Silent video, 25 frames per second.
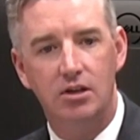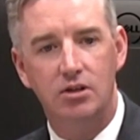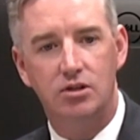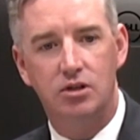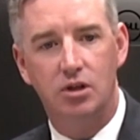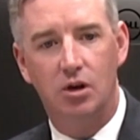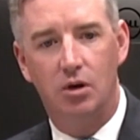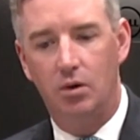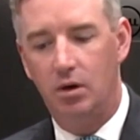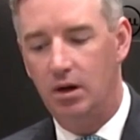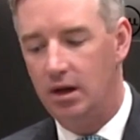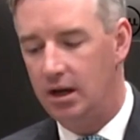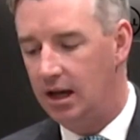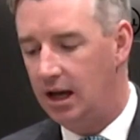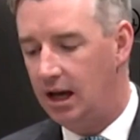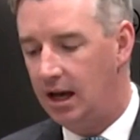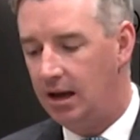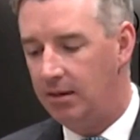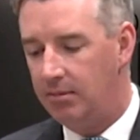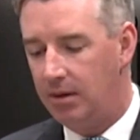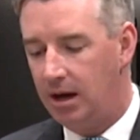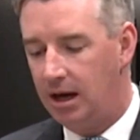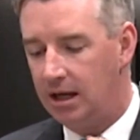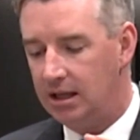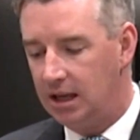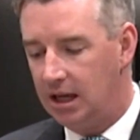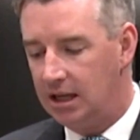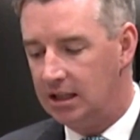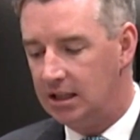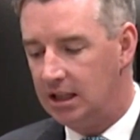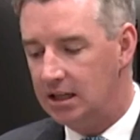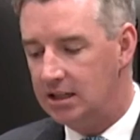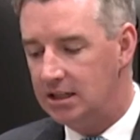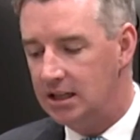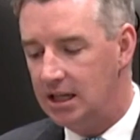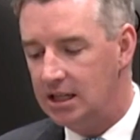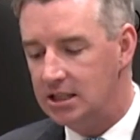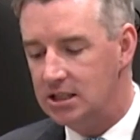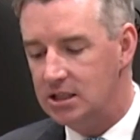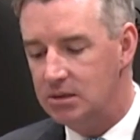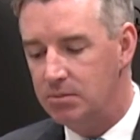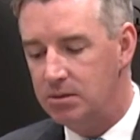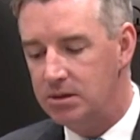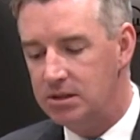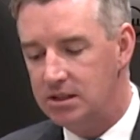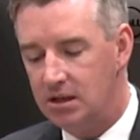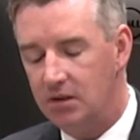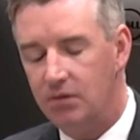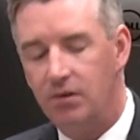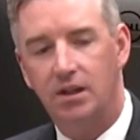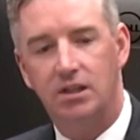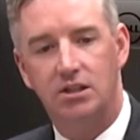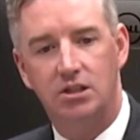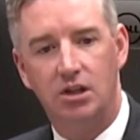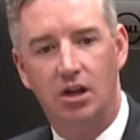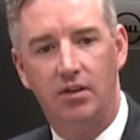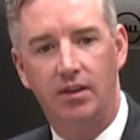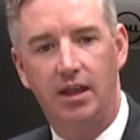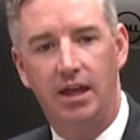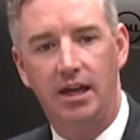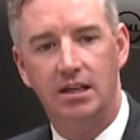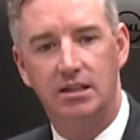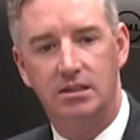So I'd like to get specifics on that.